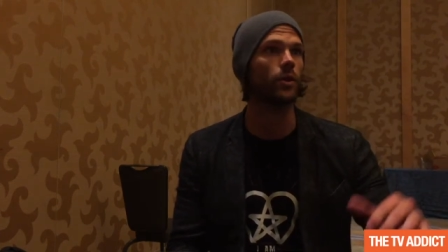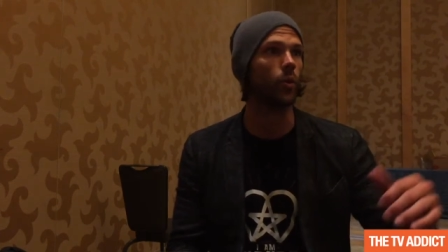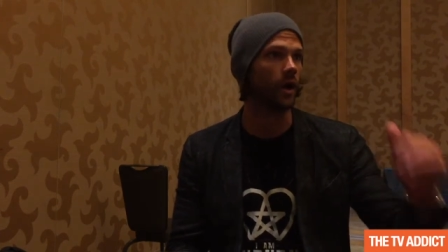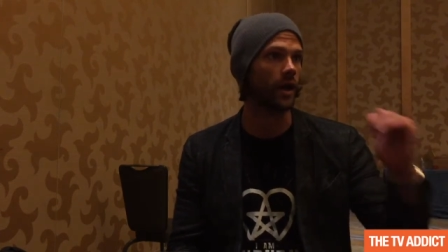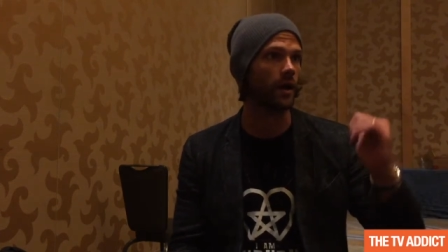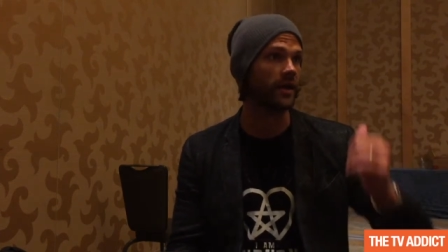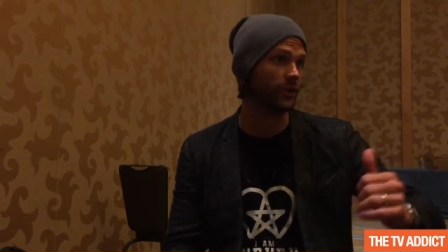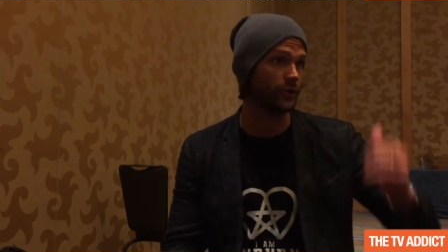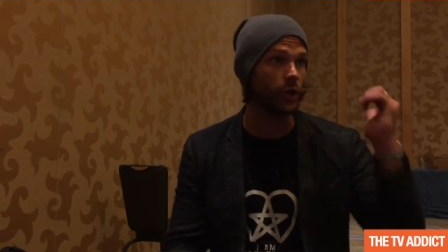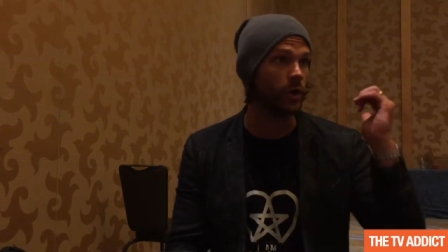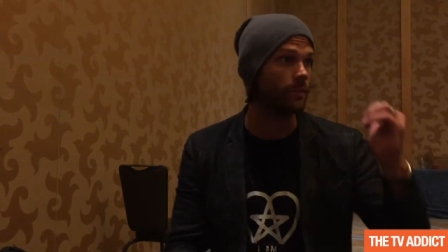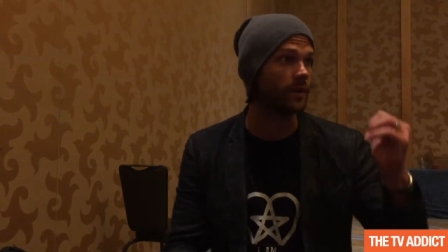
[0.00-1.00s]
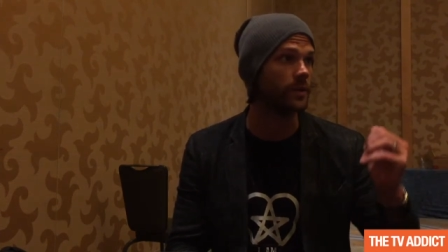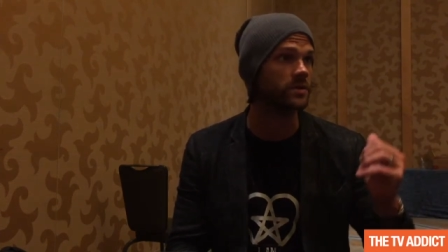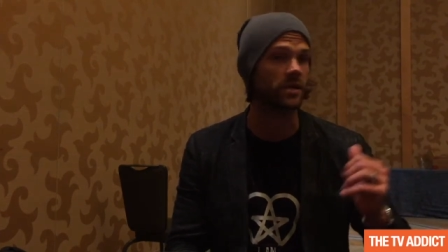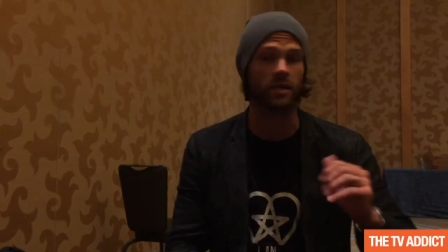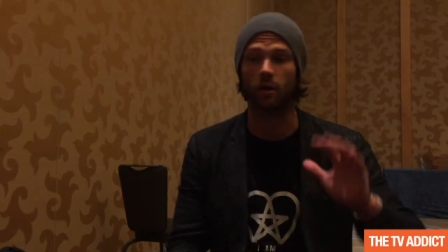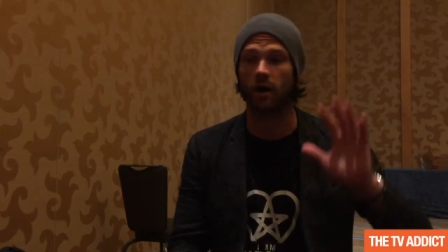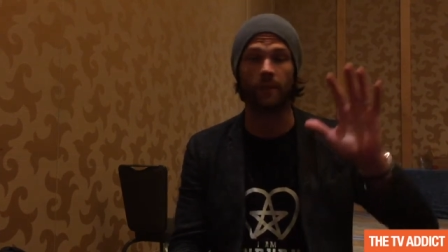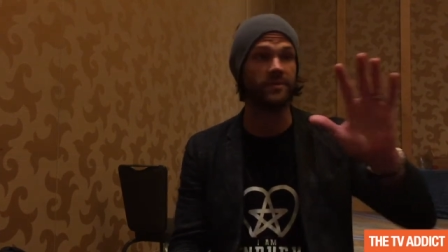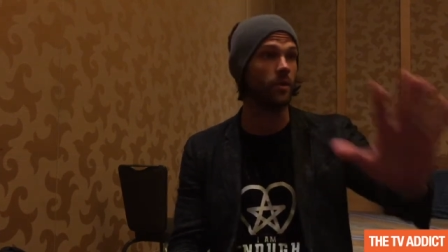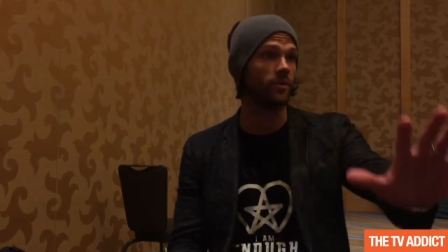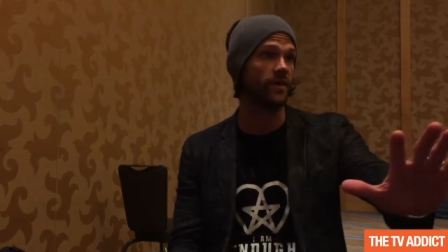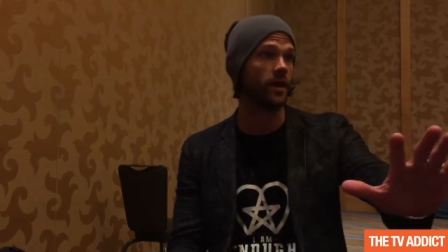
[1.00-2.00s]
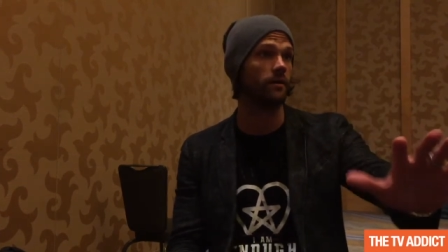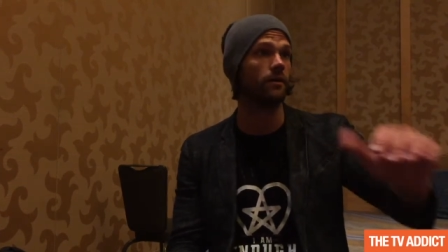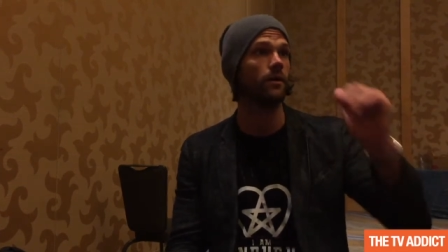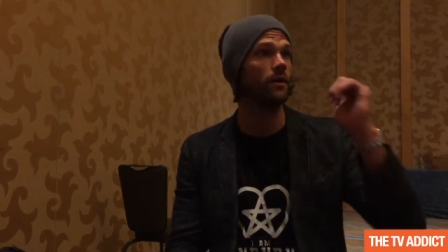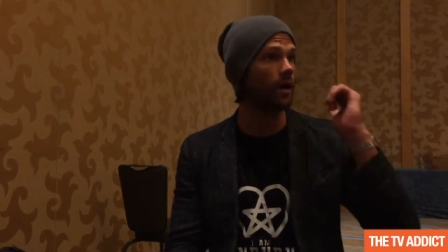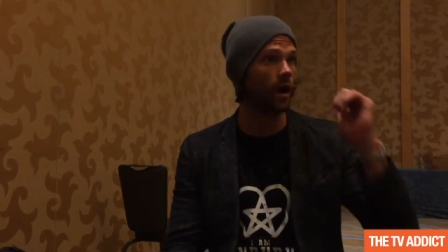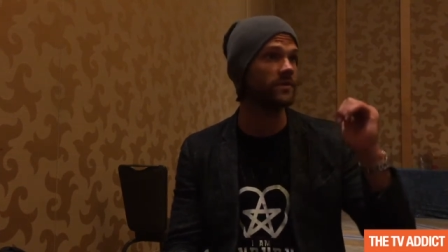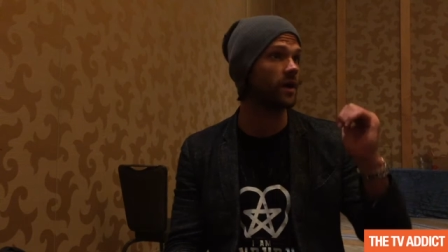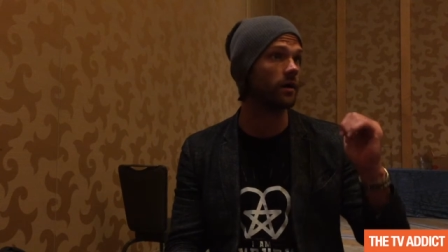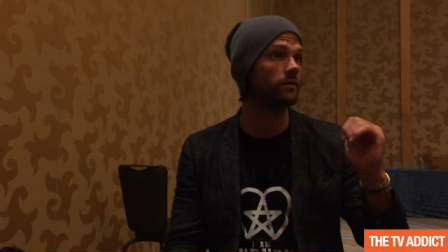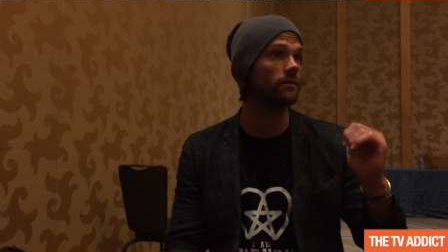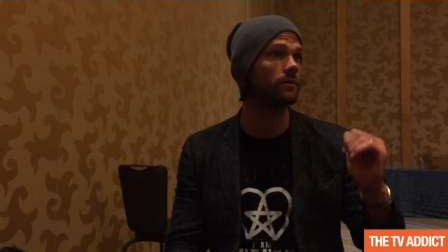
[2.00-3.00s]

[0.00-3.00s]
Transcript: He wanted out. He could do it, but he was like, you know what? I'm done with that. I'm done.